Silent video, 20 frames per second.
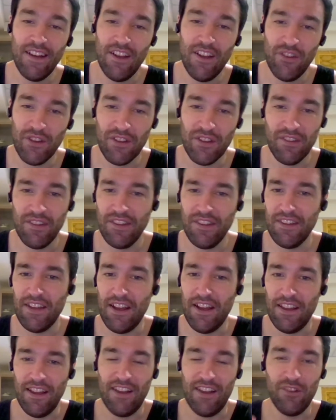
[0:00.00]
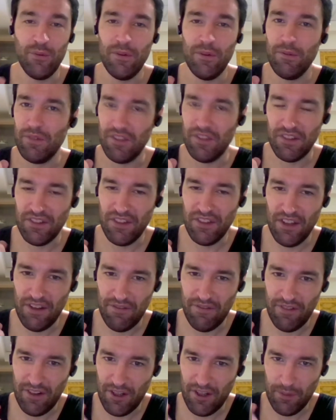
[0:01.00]
As you can see, that last one was
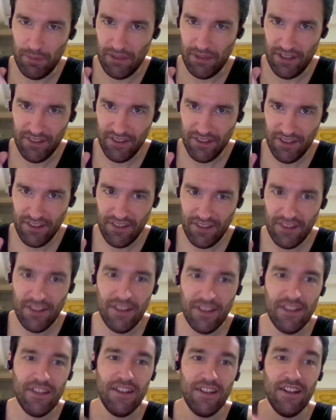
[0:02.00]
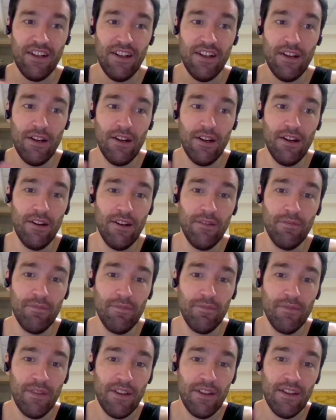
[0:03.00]
not very pleasant.
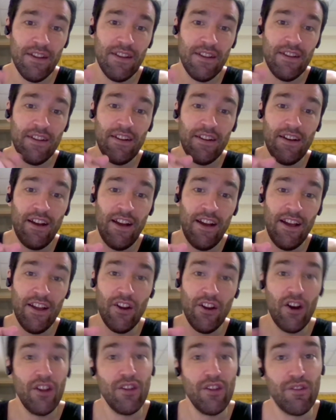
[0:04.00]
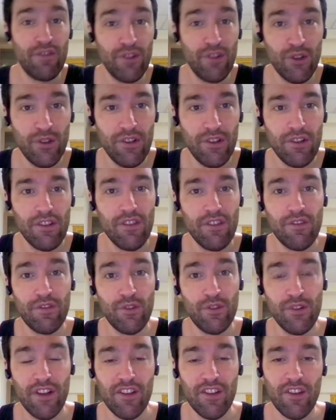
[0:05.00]
And on the food
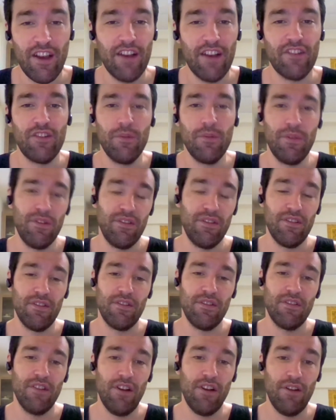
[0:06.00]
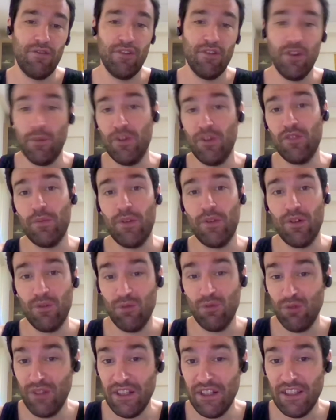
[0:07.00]
has actually been, for the most part,
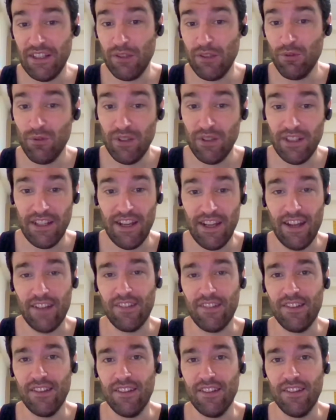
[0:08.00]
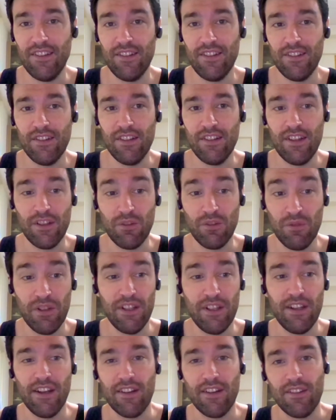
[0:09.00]
really, really excellent. Like,
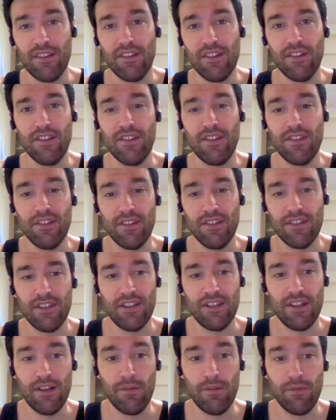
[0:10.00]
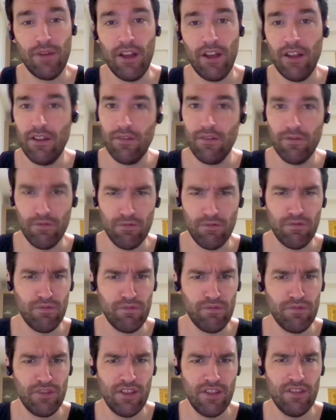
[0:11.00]
really excellent. And
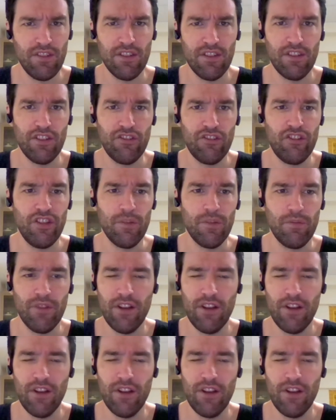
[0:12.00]
decently cheap.